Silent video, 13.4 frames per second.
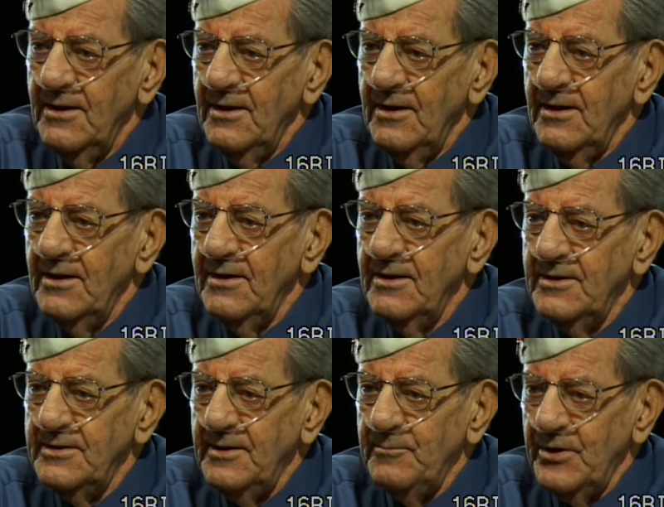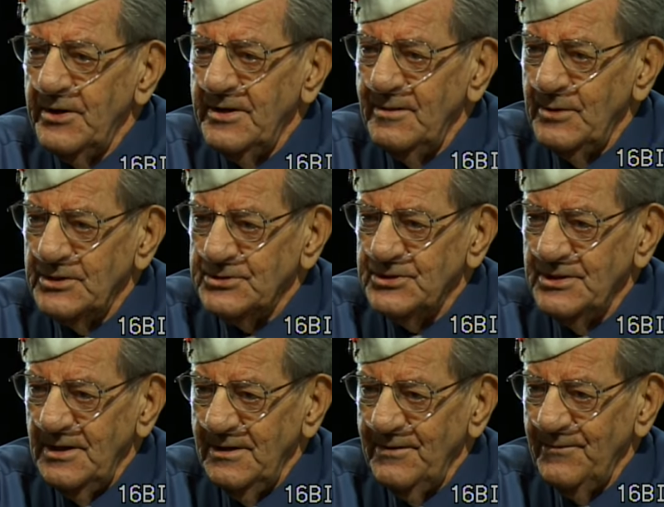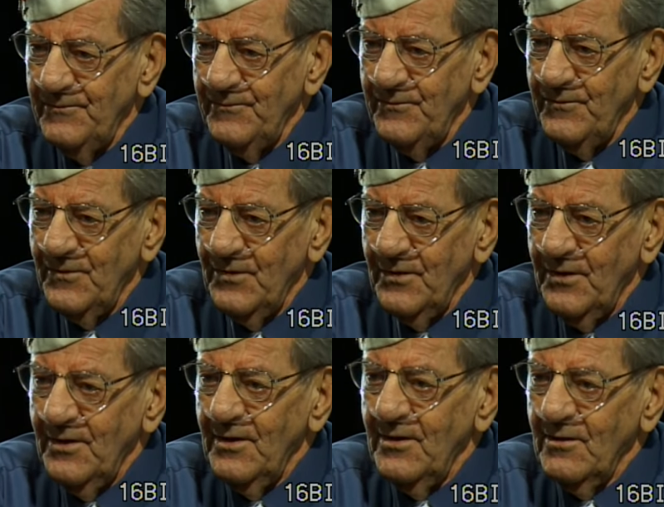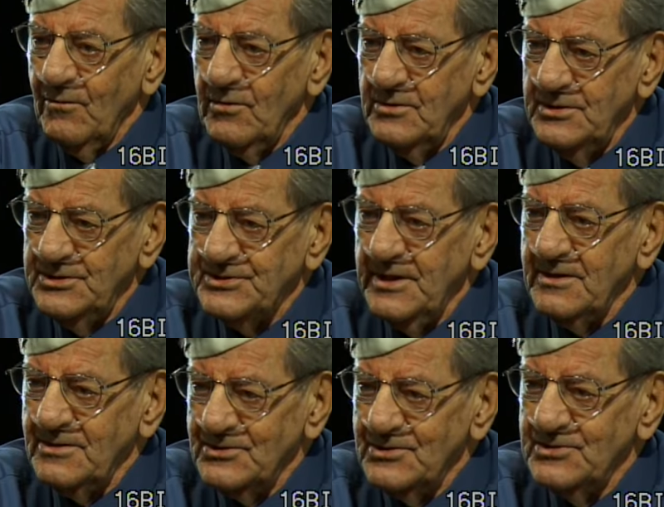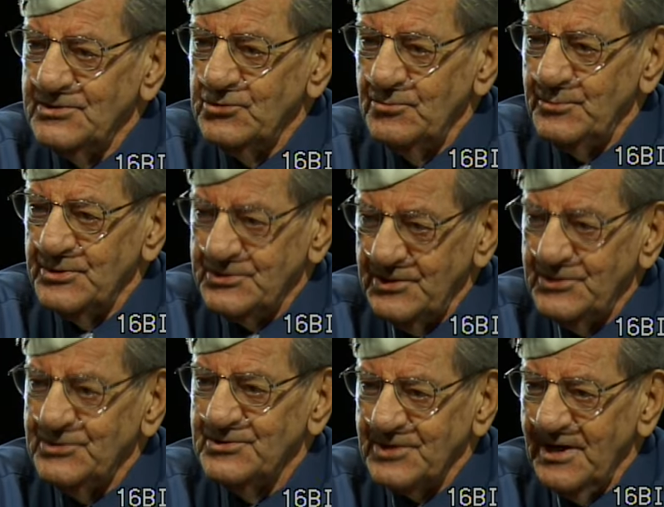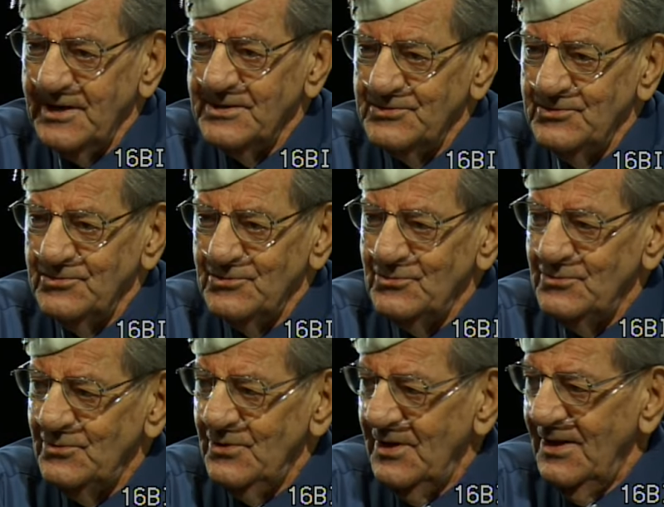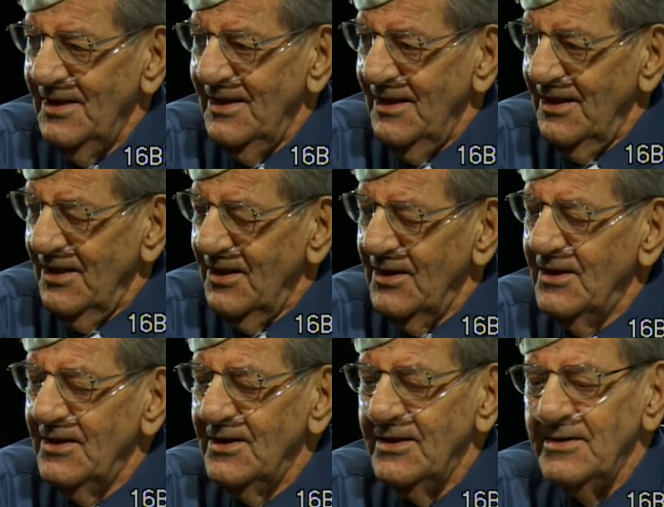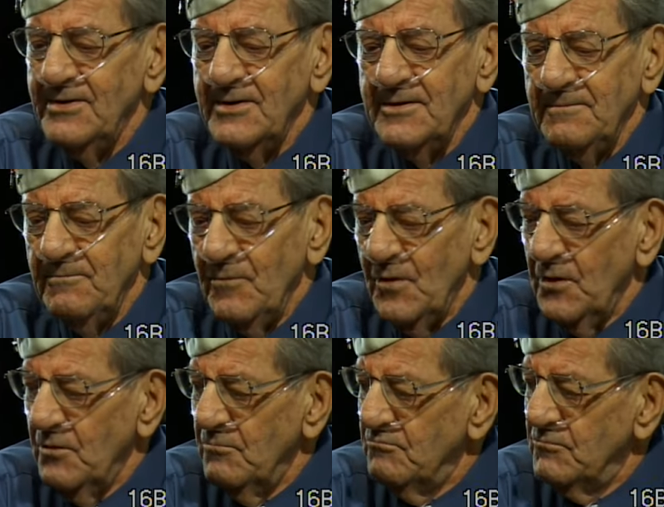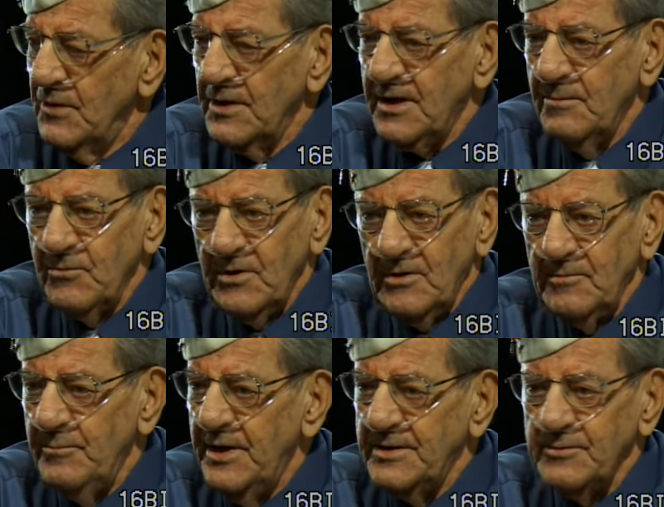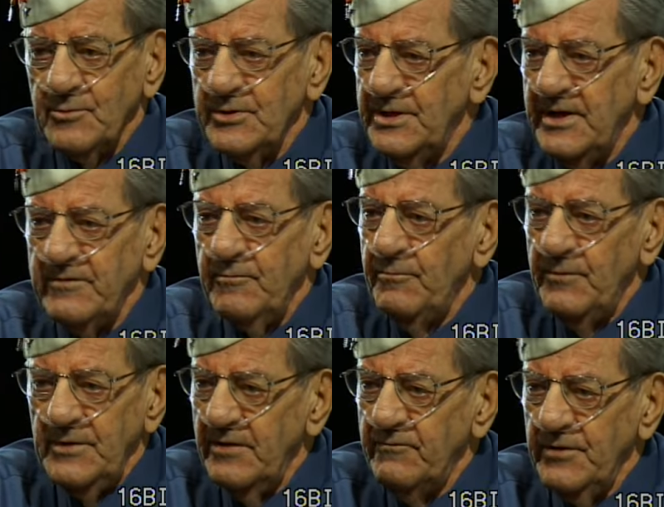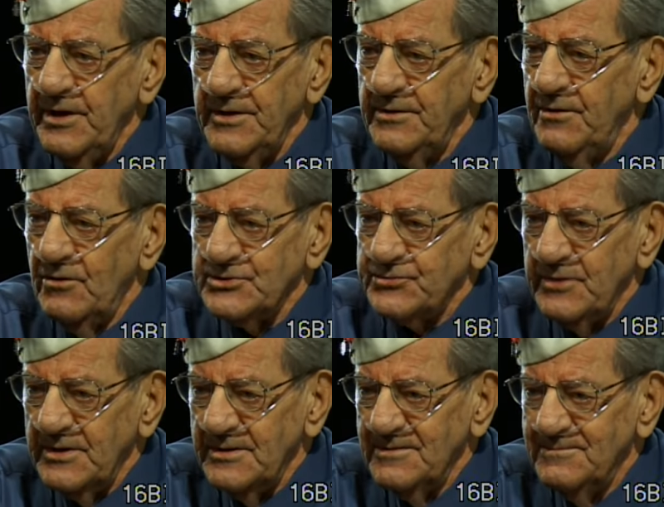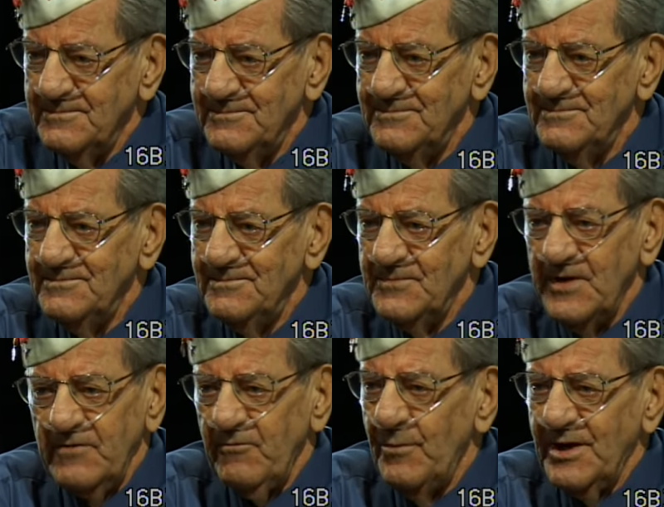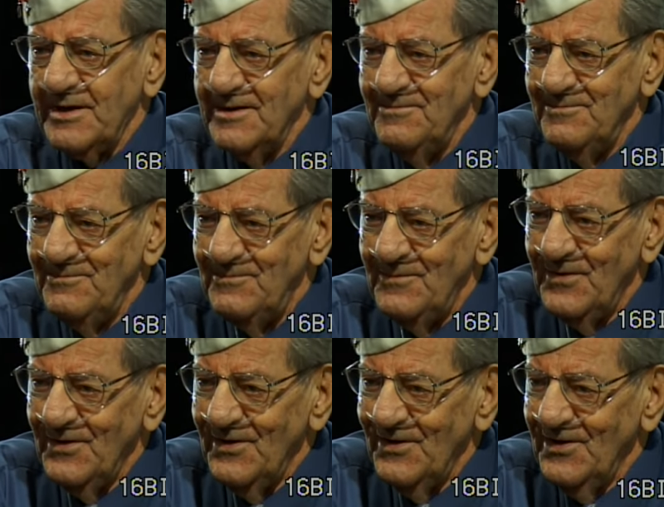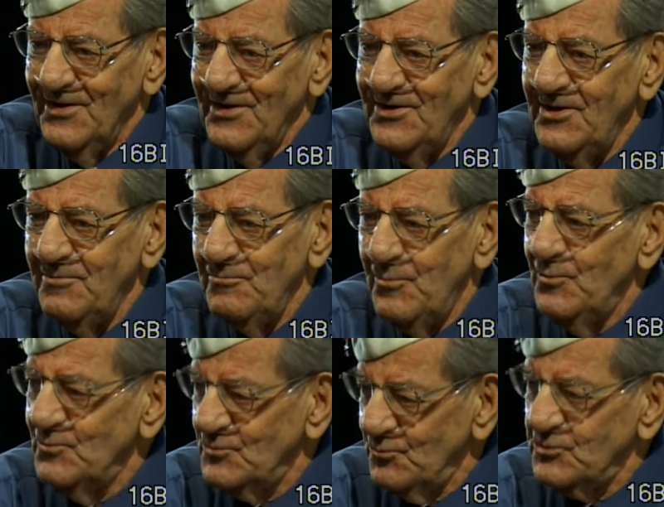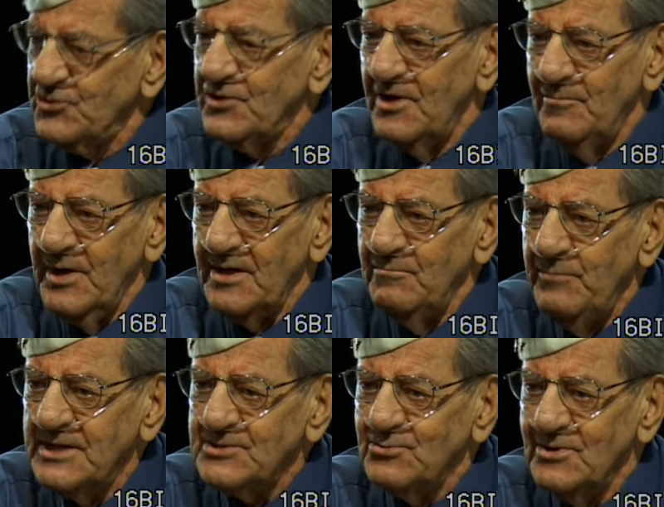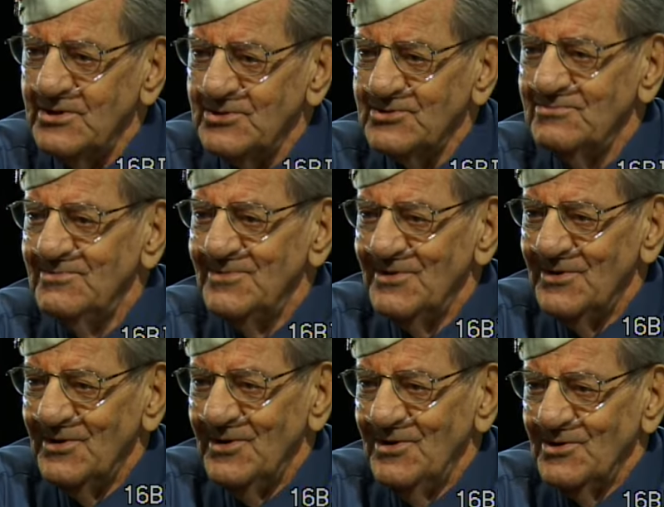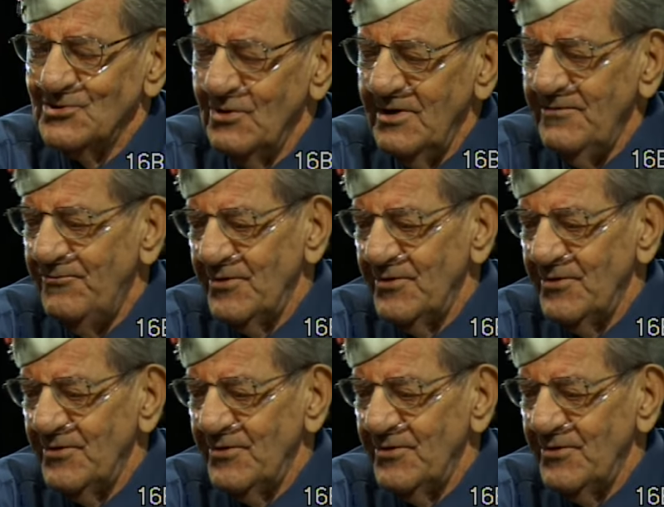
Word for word: and they buried him at sea. Well, these sailors are superstitious guys, you know, and uh, they come around and bet that we never, never hit Australia never make it. And they started making bets with us. So I figured,